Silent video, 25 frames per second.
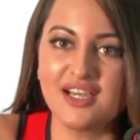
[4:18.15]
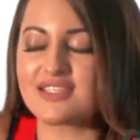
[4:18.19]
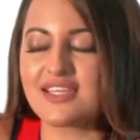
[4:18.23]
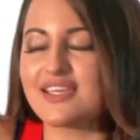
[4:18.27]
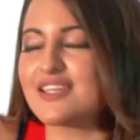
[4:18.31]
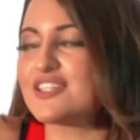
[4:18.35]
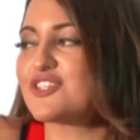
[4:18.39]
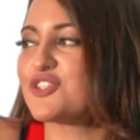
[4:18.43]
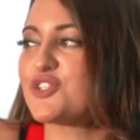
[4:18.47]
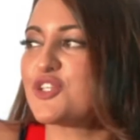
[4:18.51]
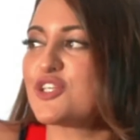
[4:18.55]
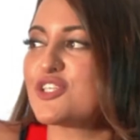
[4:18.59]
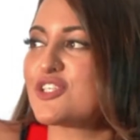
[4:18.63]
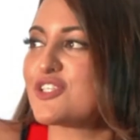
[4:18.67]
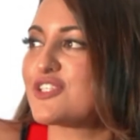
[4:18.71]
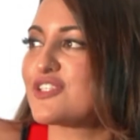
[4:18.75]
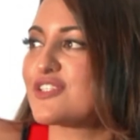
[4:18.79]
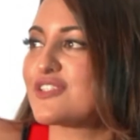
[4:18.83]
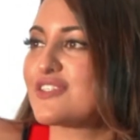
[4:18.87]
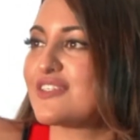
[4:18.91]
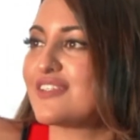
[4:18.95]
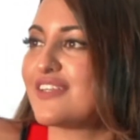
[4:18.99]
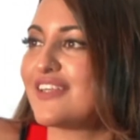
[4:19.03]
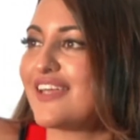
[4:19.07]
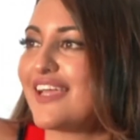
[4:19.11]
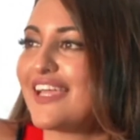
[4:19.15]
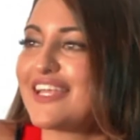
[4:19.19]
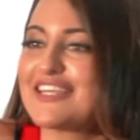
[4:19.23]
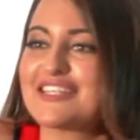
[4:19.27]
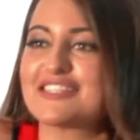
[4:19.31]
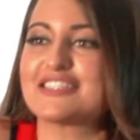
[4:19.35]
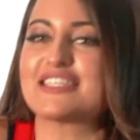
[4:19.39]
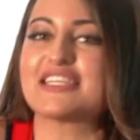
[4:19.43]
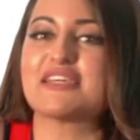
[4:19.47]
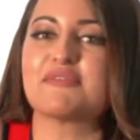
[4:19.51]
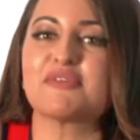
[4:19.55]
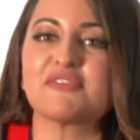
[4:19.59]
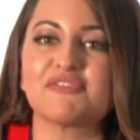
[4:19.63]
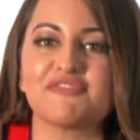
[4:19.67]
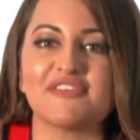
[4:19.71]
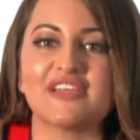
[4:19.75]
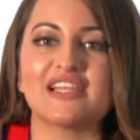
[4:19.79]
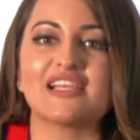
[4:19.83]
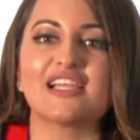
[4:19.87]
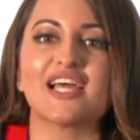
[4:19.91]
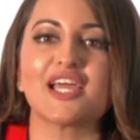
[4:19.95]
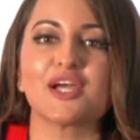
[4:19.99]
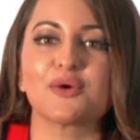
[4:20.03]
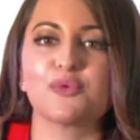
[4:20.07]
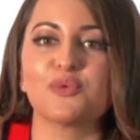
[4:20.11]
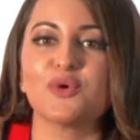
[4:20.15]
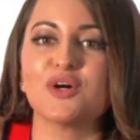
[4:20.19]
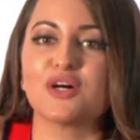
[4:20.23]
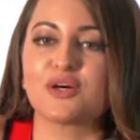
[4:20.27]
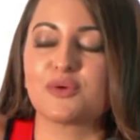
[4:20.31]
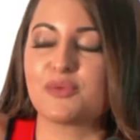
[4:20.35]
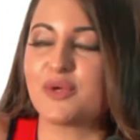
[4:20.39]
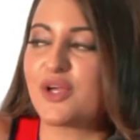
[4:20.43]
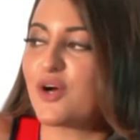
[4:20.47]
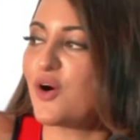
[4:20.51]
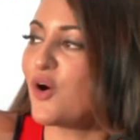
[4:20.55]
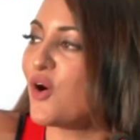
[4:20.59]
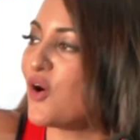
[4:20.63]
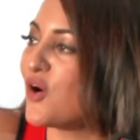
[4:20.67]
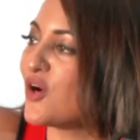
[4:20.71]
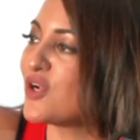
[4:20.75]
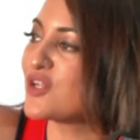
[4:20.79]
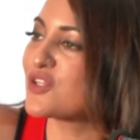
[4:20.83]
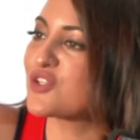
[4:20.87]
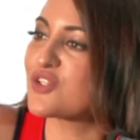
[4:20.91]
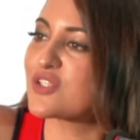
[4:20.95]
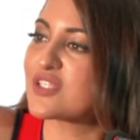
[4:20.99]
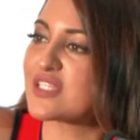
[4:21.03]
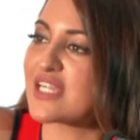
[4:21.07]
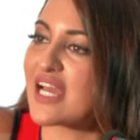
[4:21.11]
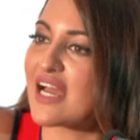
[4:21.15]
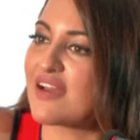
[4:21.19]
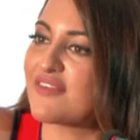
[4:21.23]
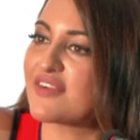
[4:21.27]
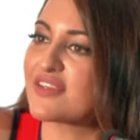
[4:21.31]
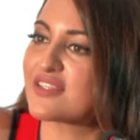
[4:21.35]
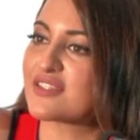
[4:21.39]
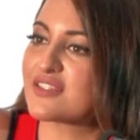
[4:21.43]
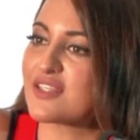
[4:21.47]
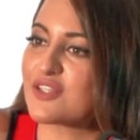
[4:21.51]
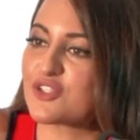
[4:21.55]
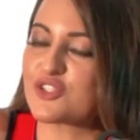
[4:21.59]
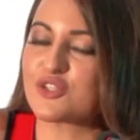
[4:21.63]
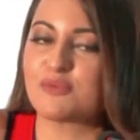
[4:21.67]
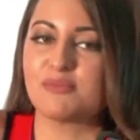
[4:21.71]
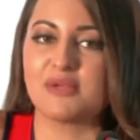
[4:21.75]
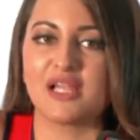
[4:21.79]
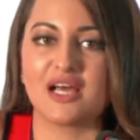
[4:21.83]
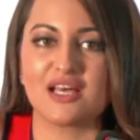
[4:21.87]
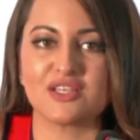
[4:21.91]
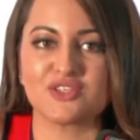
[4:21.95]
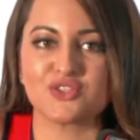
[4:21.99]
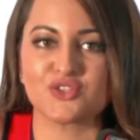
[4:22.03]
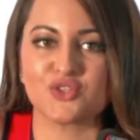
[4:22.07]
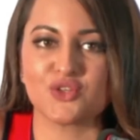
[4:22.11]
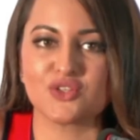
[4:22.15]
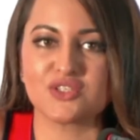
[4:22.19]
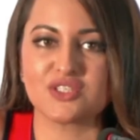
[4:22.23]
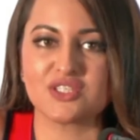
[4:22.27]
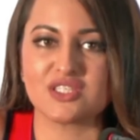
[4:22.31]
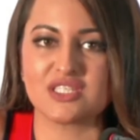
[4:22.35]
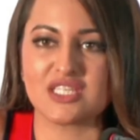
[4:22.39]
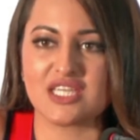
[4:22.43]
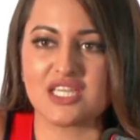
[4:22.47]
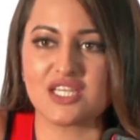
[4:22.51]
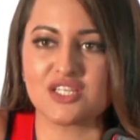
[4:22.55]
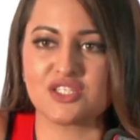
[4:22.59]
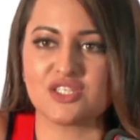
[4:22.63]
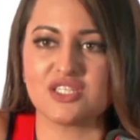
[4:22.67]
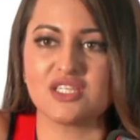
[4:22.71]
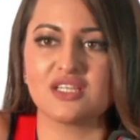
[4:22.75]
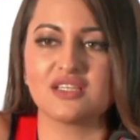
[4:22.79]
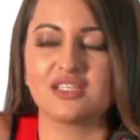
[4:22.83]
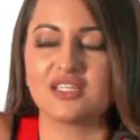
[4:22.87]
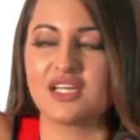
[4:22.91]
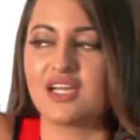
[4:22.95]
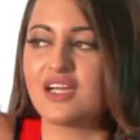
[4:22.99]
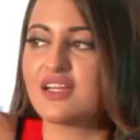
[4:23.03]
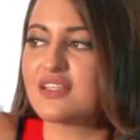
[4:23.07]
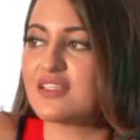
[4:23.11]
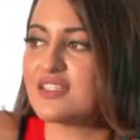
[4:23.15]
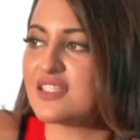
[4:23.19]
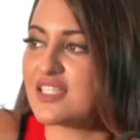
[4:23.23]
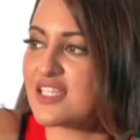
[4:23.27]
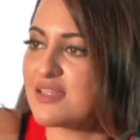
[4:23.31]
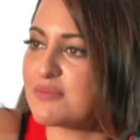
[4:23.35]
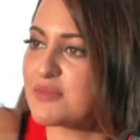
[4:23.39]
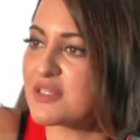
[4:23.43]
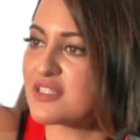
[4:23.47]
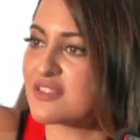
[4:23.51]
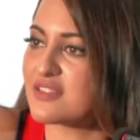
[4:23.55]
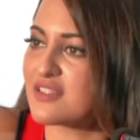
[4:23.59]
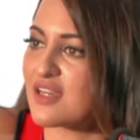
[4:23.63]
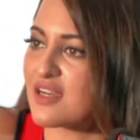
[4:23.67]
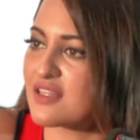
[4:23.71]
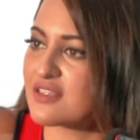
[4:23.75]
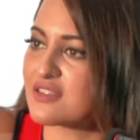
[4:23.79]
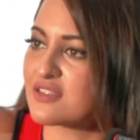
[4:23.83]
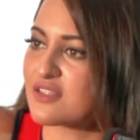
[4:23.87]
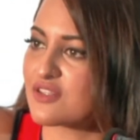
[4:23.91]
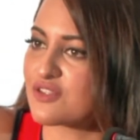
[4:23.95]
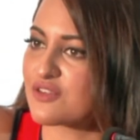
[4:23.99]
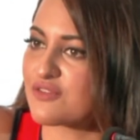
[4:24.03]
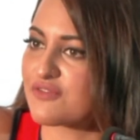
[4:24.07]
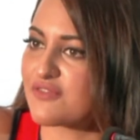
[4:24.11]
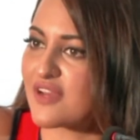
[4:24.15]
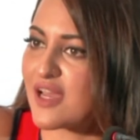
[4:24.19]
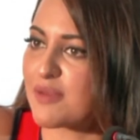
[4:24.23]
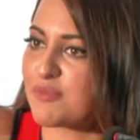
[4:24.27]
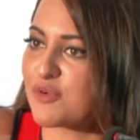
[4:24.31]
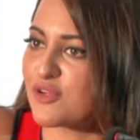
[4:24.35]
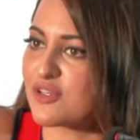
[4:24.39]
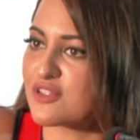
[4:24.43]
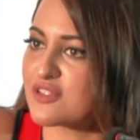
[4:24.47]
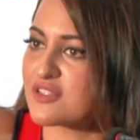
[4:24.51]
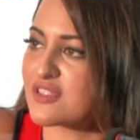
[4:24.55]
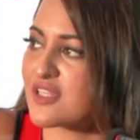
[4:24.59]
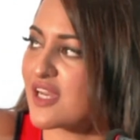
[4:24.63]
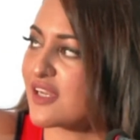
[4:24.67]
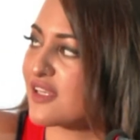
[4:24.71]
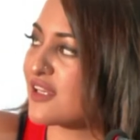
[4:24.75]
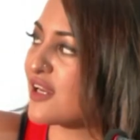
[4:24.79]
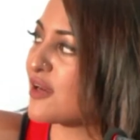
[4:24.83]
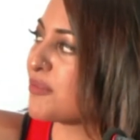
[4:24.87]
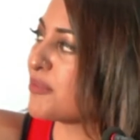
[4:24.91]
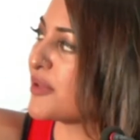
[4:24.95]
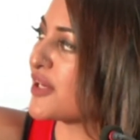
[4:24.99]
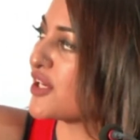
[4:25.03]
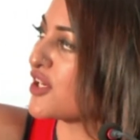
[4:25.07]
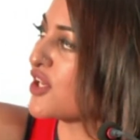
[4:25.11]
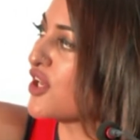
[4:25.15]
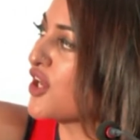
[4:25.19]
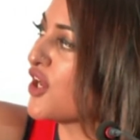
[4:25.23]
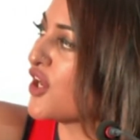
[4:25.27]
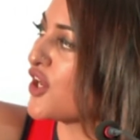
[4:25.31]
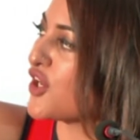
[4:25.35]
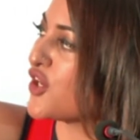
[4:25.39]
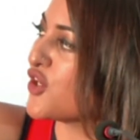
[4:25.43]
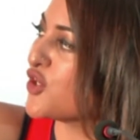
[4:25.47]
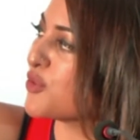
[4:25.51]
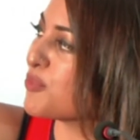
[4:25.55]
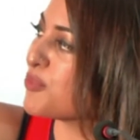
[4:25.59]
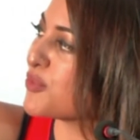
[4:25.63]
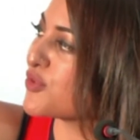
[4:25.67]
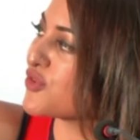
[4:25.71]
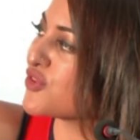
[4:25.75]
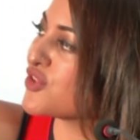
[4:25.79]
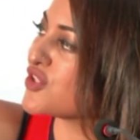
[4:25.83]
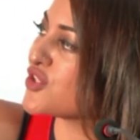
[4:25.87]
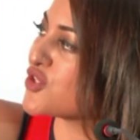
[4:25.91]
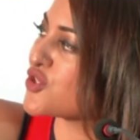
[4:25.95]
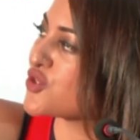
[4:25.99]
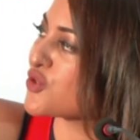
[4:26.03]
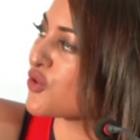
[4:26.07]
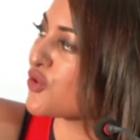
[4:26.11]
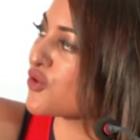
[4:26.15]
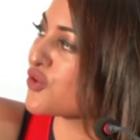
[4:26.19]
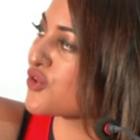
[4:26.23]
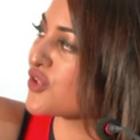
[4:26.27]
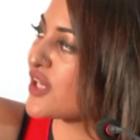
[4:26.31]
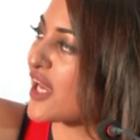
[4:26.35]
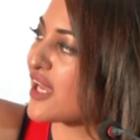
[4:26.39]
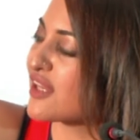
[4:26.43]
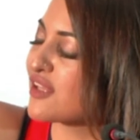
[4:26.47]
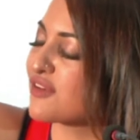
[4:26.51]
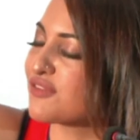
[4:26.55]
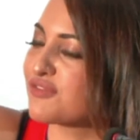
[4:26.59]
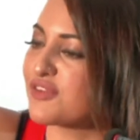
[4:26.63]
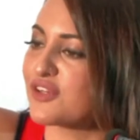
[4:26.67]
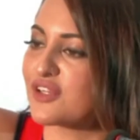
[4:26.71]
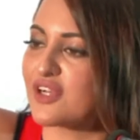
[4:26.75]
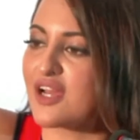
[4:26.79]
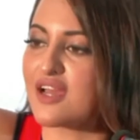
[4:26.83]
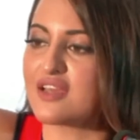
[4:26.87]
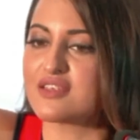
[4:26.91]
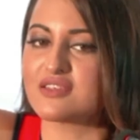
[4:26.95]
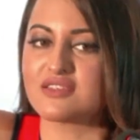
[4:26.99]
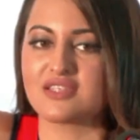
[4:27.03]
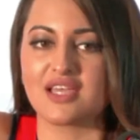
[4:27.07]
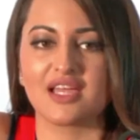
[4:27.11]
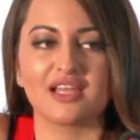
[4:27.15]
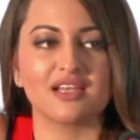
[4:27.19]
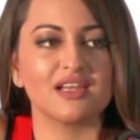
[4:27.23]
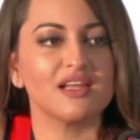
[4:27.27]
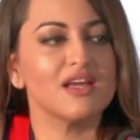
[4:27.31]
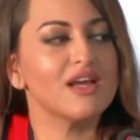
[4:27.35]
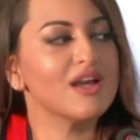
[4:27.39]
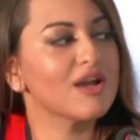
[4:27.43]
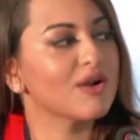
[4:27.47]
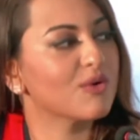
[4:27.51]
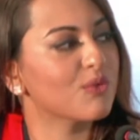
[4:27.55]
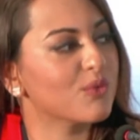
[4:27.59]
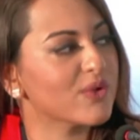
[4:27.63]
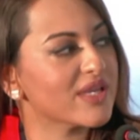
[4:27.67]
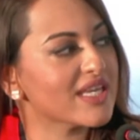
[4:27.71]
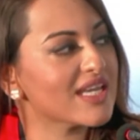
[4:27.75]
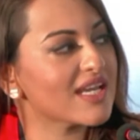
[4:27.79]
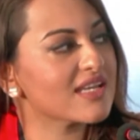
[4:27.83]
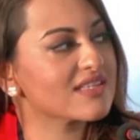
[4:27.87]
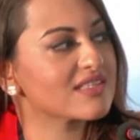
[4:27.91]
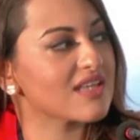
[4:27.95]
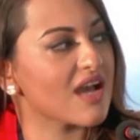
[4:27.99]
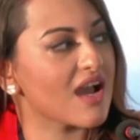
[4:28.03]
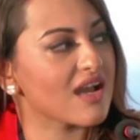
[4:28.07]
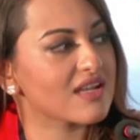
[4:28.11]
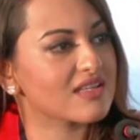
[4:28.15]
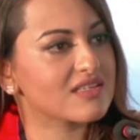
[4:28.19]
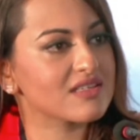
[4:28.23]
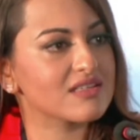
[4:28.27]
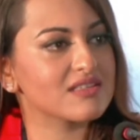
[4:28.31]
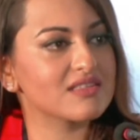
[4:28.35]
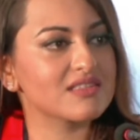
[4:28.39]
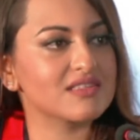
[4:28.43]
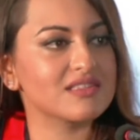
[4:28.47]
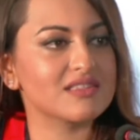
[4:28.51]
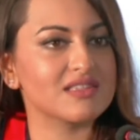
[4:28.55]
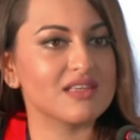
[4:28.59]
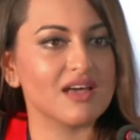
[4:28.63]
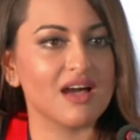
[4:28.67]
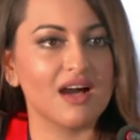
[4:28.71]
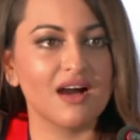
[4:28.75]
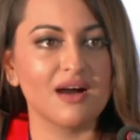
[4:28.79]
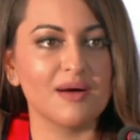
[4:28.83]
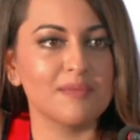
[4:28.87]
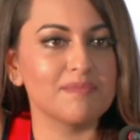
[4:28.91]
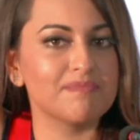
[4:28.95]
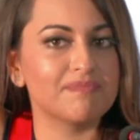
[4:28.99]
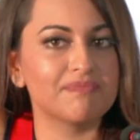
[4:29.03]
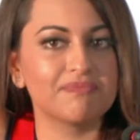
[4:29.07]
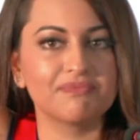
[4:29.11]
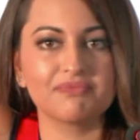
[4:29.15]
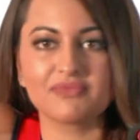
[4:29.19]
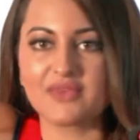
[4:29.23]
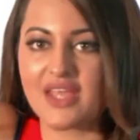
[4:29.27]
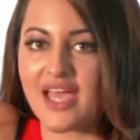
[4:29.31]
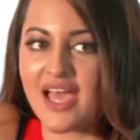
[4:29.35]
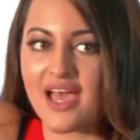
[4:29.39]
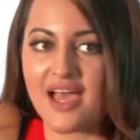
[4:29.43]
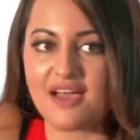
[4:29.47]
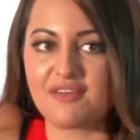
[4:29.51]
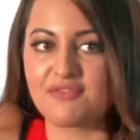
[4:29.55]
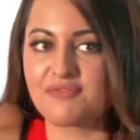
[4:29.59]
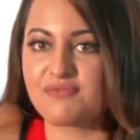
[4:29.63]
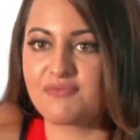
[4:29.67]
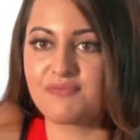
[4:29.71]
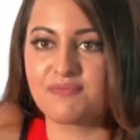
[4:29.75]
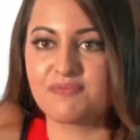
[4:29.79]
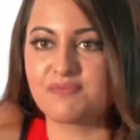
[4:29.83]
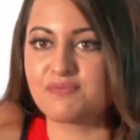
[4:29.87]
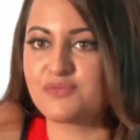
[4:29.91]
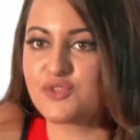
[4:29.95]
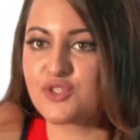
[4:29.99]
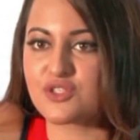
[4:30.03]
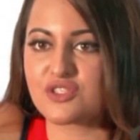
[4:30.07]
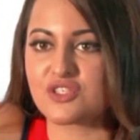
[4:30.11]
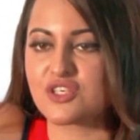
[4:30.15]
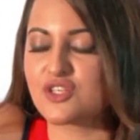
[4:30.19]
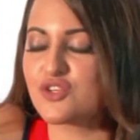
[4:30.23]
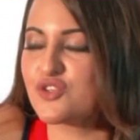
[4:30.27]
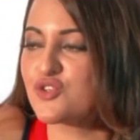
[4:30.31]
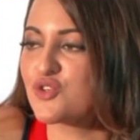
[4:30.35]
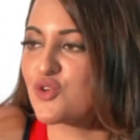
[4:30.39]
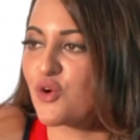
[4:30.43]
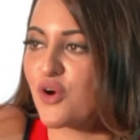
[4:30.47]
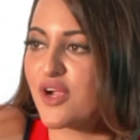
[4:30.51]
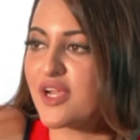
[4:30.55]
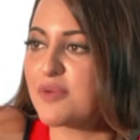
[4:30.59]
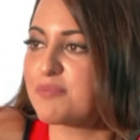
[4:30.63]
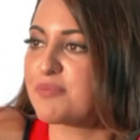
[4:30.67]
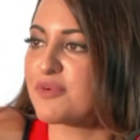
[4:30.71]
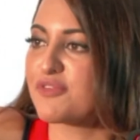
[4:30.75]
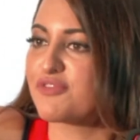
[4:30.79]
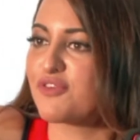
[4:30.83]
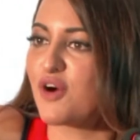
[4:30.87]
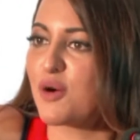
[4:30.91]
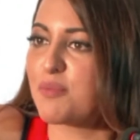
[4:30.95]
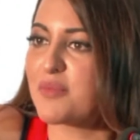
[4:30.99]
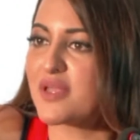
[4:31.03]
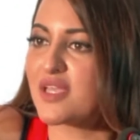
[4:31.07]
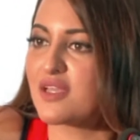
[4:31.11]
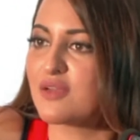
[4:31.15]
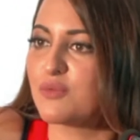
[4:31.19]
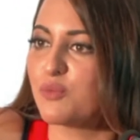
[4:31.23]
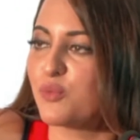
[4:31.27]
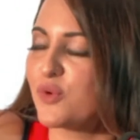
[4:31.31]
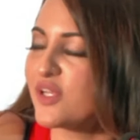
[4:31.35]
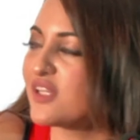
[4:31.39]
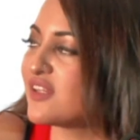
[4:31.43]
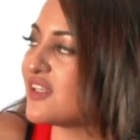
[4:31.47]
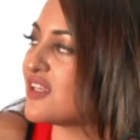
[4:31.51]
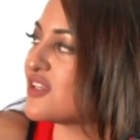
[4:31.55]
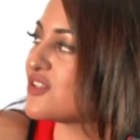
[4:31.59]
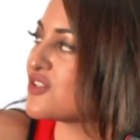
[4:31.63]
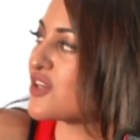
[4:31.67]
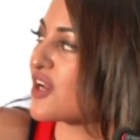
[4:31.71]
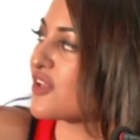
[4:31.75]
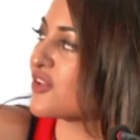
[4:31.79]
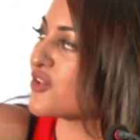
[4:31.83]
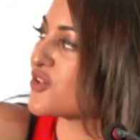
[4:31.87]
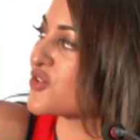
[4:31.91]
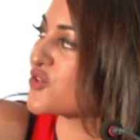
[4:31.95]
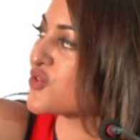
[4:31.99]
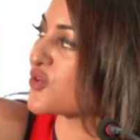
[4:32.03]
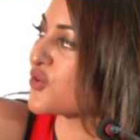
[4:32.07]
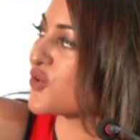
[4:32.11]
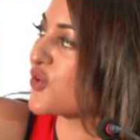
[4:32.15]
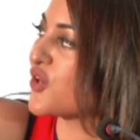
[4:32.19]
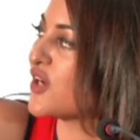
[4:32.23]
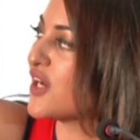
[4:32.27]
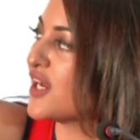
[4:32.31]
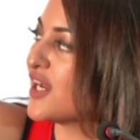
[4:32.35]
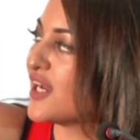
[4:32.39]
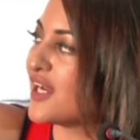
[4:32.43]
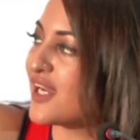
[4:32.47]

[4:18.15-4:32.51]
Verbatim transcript: It's just, it doesn't even feel like work. We're all just having such a blast on stage. The entire team has done such a fabulous setup and, you know, put this show together for us. And we as artists have just enjoyed performing with each other, so